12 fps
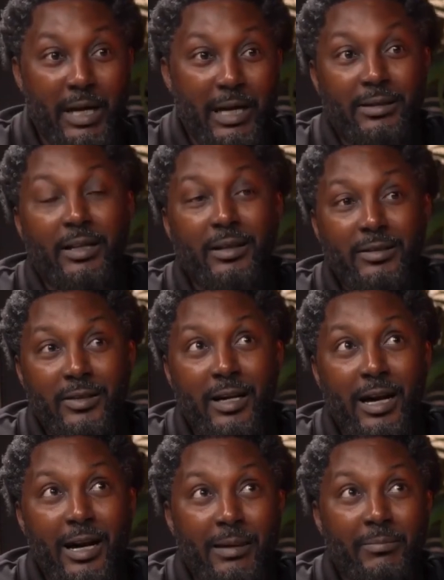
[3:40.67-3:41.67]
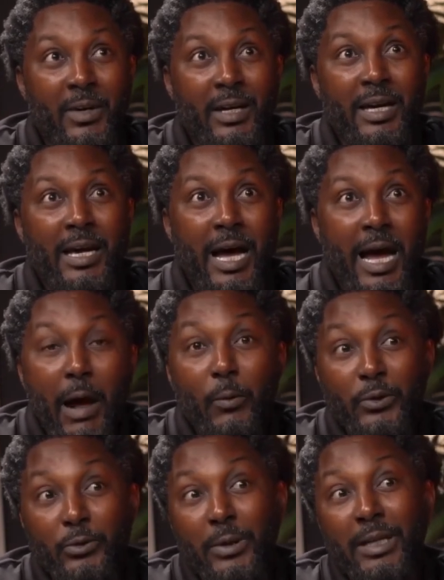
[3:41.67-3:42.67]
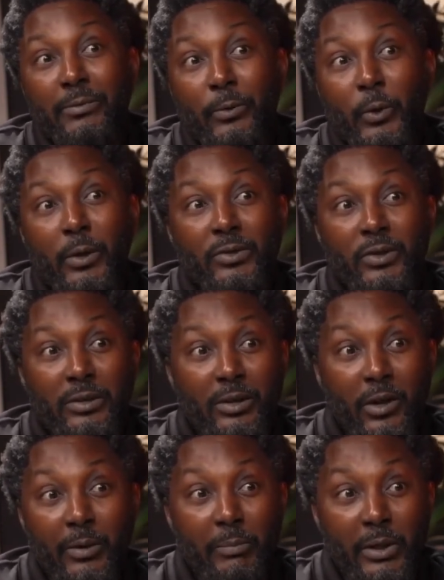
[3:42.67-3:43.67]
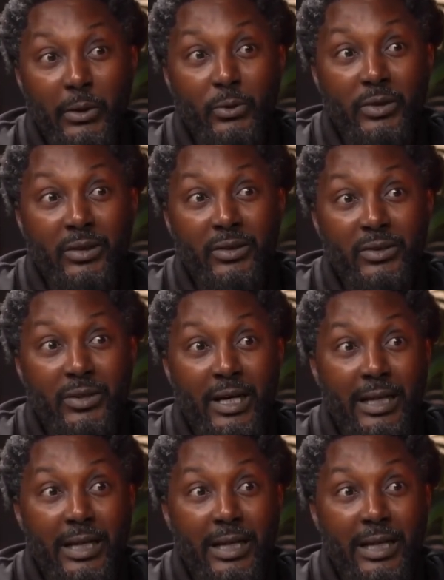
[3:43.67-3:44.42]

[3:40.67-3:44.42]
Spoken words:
At that time, I was really focused on computers,